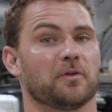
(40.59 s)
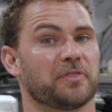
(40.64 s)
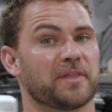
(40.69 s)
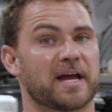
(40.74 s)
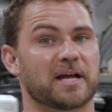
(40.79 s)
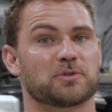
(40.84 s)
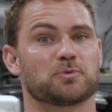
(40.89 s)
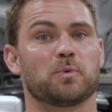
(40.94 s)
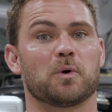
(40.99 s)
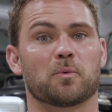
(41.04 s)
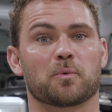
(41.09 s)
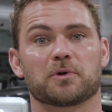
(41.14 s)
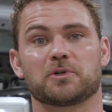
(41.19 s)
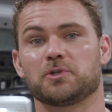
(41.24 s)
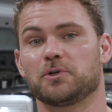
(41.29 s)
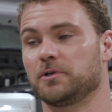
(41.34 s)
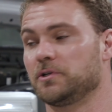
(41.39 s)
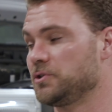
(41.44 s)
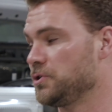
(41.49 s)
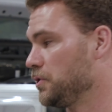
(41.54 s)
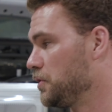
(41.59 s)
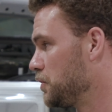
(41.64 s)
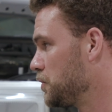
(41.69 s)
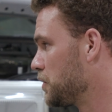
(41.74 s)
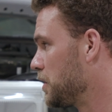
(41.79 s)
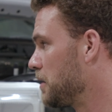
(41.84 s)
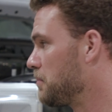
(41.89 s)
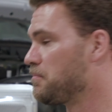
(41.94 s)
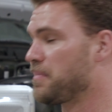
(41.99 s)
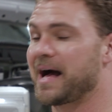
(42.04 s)
And that's what we're doing to the
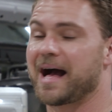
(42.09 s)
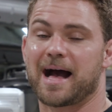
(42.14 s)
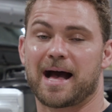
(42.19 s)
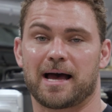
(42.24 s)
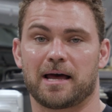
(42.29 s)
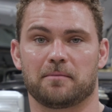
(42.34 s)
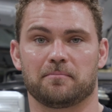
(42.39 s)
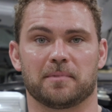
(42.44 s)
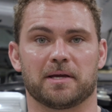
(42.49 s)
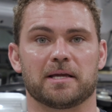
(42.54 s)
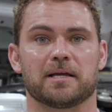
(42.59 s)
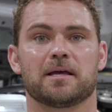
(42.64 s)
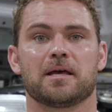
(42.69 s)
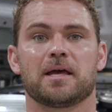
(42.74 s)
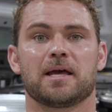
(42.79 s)
truck behind me.